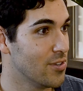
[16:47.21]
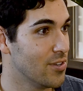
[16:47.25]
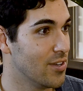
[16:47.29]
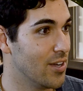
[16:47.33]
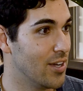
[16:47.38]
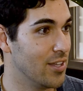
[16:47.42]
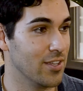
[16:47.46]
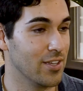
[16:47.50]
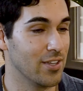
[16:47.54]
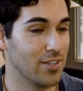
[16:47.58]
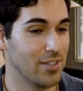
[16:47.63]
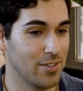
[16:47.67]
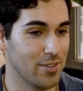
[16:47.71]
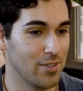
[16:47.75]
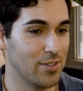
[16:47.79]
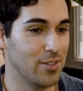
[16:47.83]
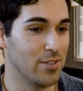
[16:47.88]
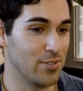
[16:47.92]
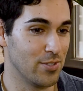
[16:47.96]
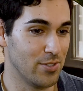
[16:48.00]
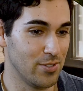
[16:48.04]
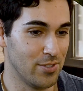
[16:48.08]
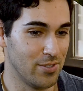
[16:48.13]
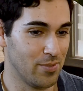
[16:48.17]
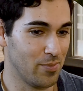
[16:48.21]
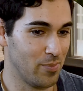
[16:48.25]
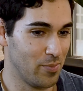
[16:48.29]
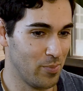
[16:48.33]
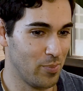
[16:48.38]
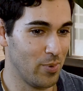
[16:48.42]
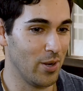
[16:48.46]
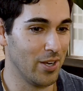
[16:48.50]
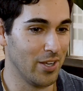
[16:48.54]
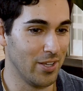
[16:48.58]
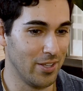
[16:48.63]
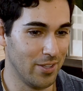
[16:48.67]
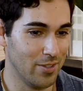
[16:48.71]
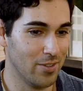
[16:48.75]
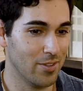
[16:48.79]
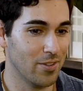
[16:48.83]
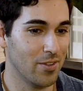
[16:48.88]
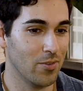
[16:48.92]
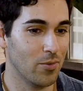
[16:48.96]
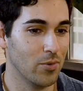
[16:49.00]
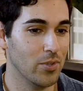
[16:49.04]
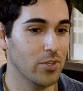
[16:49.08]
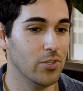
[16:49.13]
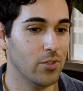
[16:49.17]
I think this is probably
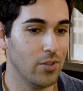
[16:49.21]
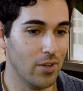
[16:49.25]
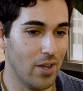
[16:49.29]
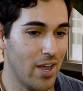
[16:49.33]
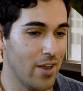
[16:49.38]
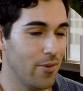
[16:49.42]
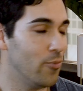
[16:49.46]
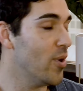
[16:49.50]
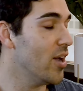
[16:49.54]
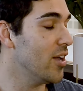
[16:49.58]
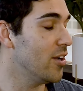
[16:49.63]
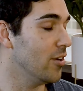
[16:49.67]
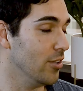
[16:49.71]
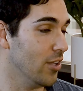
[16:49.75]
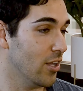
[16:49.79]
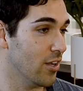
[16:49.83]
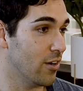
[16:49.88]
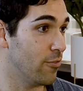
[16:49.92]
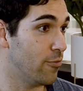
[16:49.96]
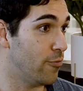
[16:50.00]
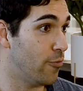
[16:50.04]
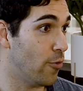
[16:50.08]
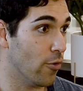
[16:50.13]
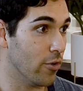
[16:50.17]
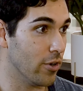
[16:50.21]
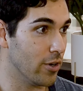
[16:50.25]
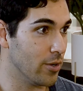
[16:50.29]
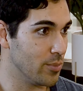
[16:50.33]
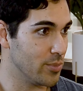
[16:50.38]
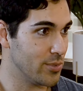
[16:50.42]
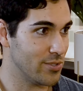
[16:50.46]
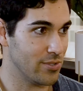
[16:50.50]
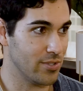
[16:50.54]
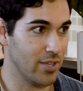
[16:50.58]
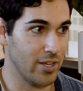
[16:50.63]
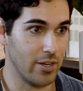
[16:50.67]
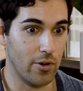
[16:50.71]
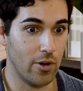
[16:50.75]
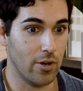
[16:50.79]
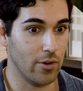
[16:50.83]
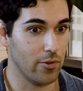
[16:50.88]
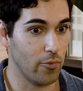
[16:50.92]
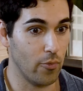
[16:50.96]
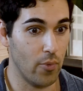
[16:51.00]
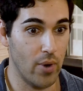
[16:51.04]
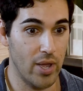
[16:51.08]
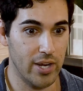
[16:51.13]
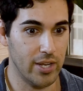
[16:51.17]
I read a lot of forums like on
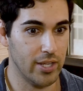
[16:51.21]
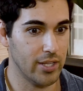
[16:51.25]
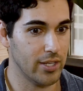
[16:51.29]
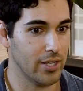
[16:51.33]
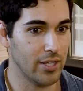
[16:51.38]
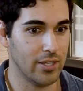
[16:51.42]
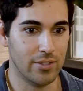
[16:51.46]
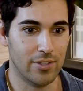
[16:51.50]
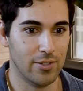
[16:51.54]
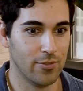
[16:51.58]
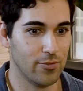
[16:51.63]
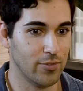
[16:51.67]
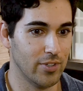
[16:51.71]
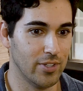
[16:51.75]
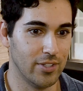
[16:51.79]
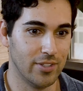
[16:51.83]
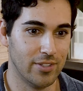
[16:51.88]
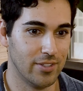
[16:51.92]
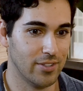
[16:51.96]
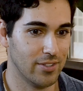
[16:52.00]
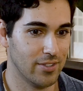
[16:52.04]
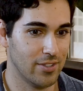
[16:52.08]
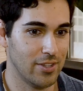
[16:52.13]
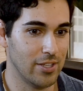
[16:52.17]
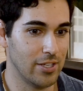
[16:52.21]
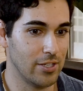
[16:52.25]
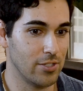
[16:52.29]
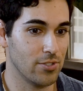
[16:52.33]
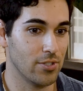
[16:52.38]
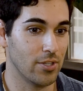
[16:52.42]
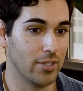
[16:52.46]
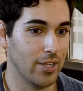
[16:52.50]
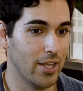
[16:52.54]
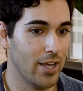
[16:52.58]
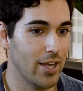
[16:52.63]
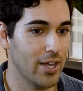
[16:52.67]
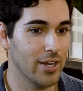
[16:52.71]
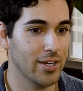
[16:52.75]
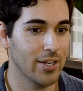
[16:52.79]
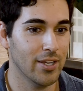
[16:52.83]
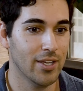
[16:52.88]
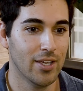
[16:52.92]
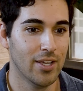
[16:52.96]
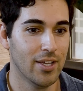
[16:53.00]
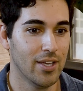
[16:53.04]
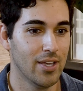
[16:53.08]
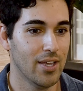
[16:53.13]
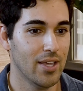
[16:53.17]
Reddit and different things online,
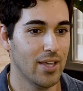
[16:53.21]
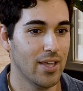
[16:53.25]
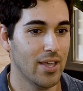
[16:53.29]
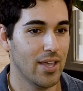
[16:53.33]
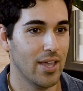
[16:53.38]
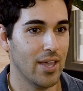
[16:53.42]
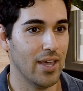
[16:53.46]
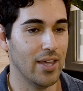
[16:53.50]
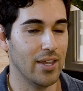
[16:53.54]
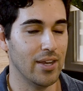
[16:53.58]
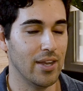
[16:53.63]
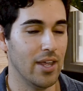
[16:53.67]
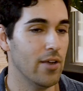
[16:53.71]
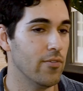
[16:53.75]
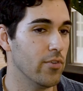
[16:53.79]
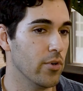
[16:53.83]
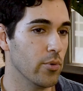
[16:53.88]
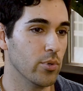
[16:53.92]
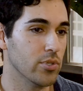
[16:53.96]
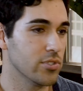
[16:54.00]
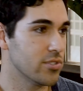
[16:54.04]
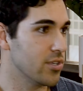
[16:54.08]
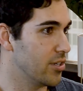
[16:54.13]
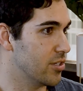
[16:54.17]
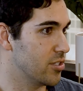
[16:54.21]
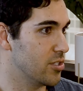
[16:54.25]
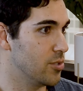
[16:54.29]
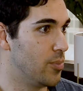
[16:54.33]
and everyone talks